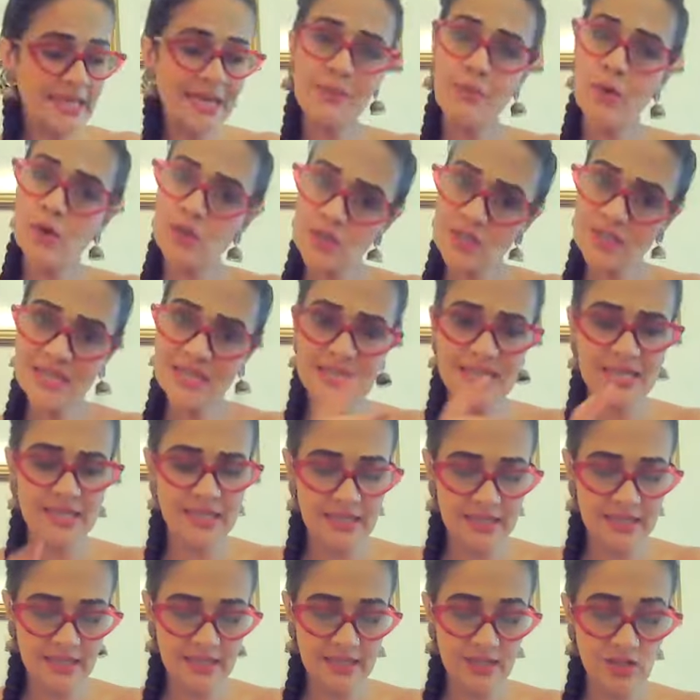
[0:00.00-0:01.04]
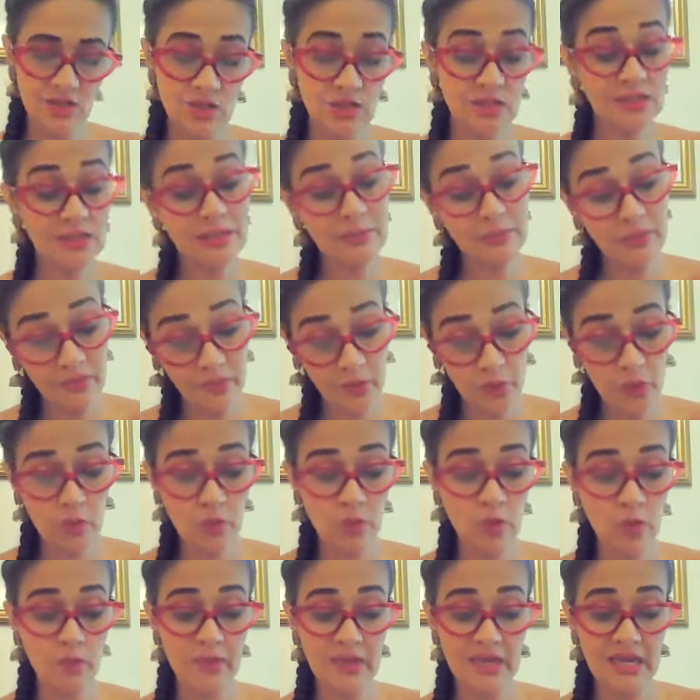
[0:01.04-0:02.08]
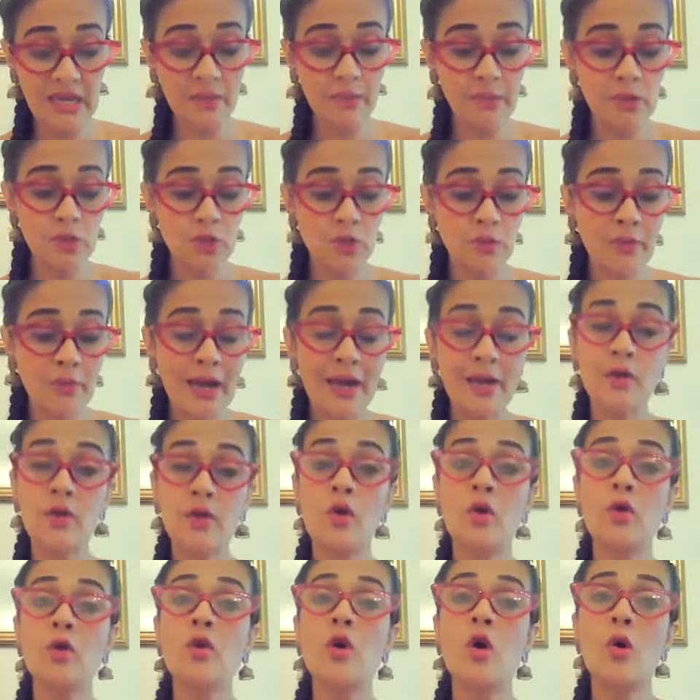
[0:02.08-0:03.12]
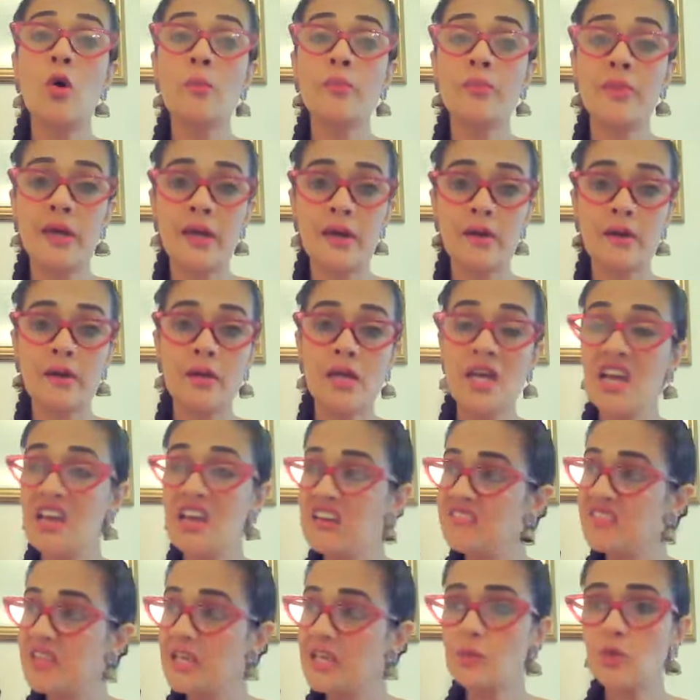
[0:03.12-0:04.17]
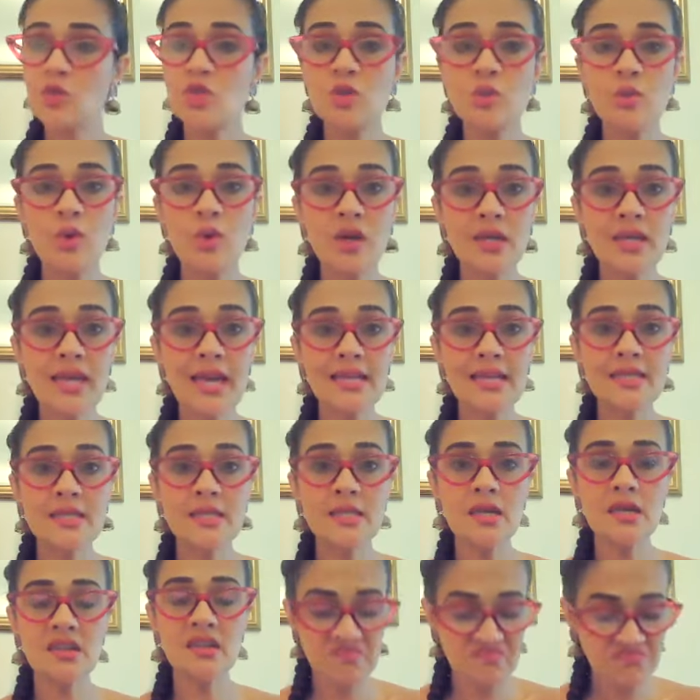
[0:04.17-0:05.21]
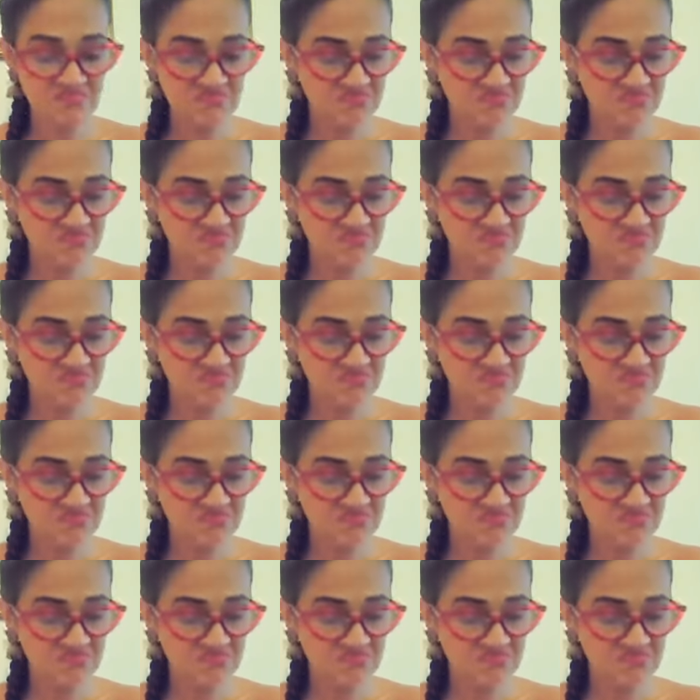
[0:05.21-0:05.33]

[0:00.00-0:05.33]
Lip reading: And I'm also setting intentions. Some of you could be able to buy your own home there. That's what you want, Cancer?